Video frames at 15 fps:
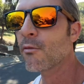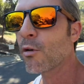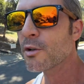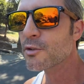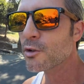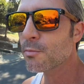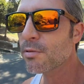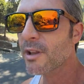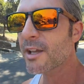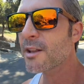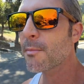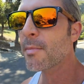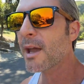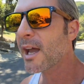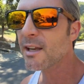Once you play the
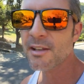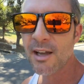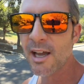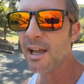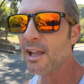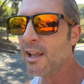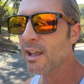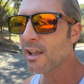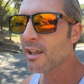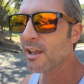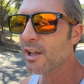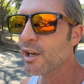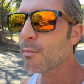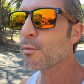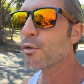bad guy
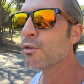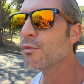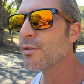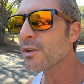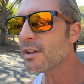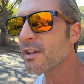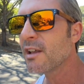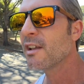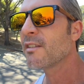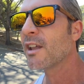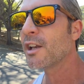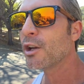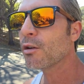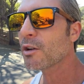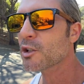in a movie,
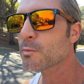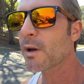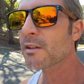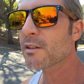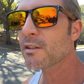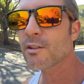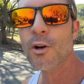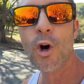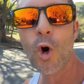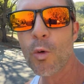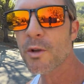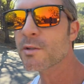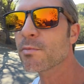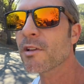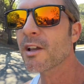then you're expected to
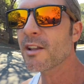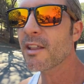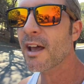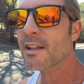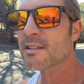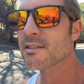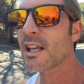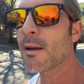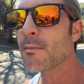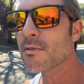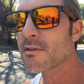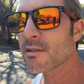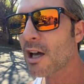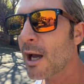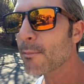always play that same
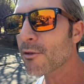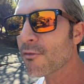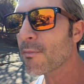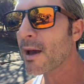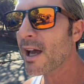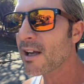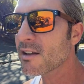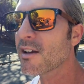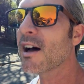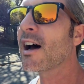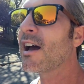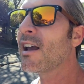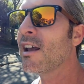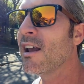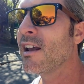type of bad
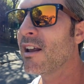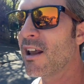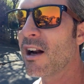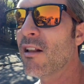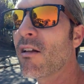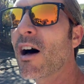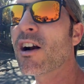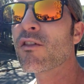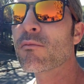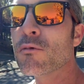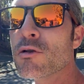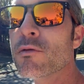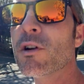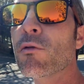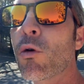guy in a lot of
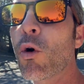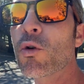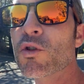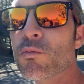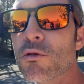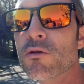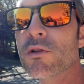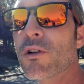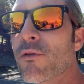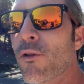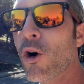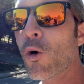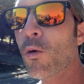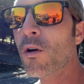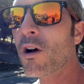movie roles moving
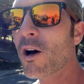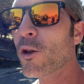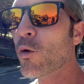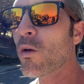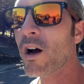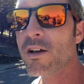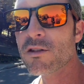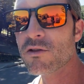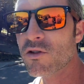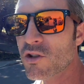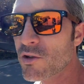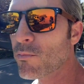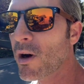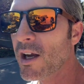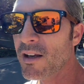forward. Otherwise, you
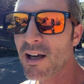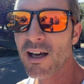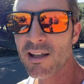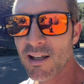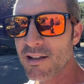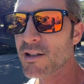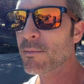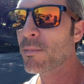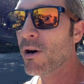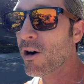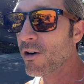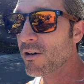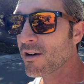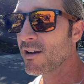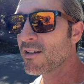just might not get the
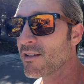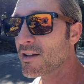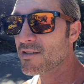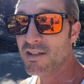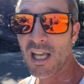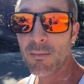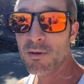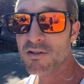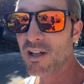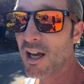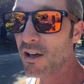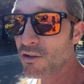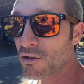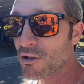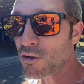part. The same is
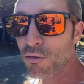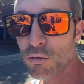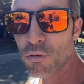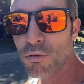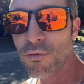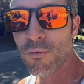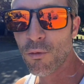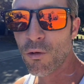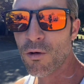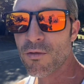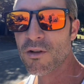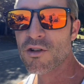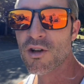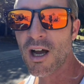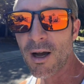actually true for
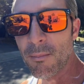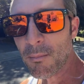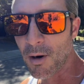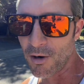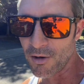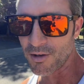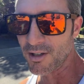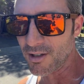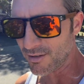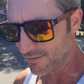the job market.